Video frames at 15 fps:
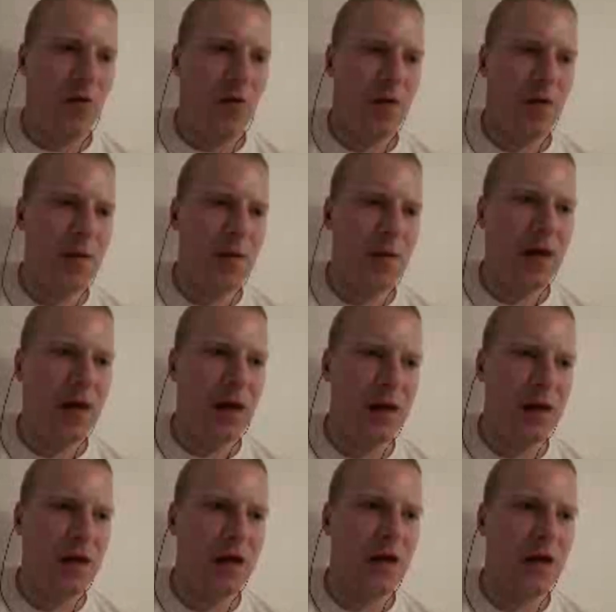from the
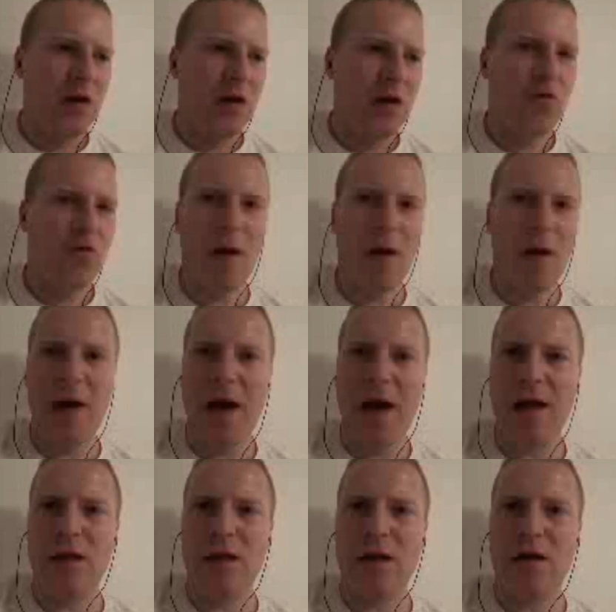beginning, Trump
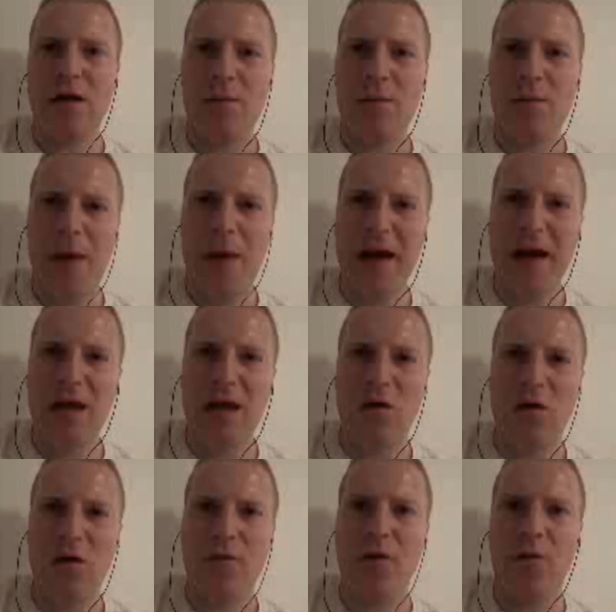had the backing
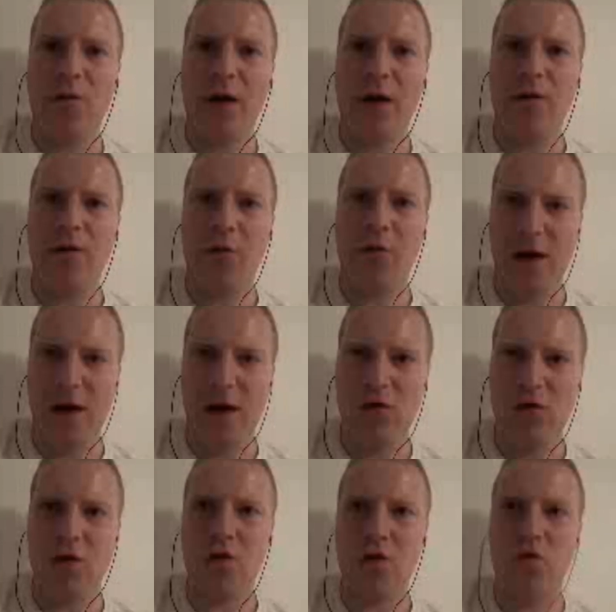of the very
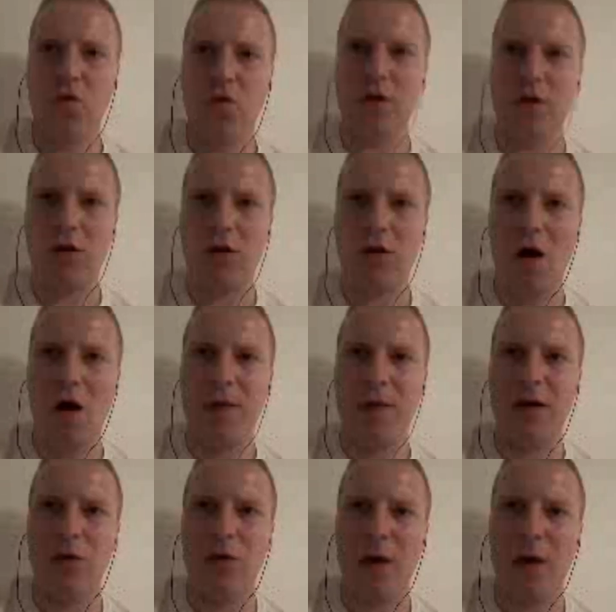influential Jewish lobby
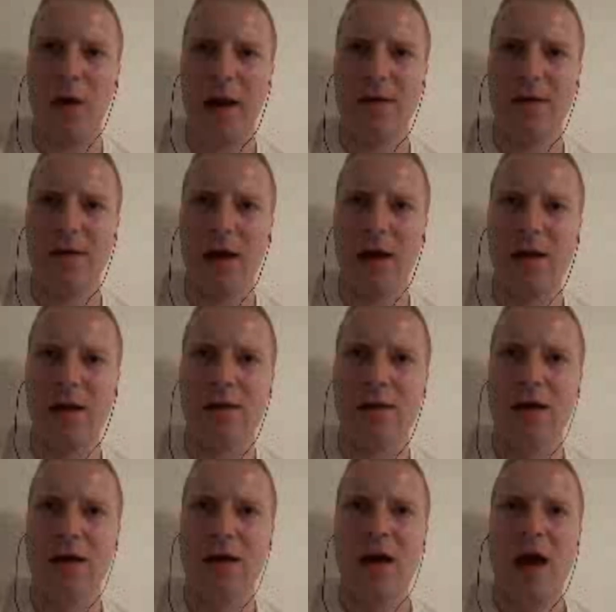in the United
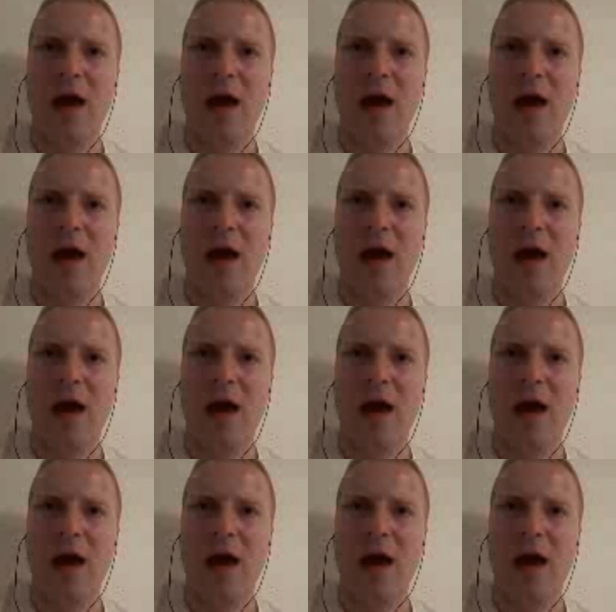States,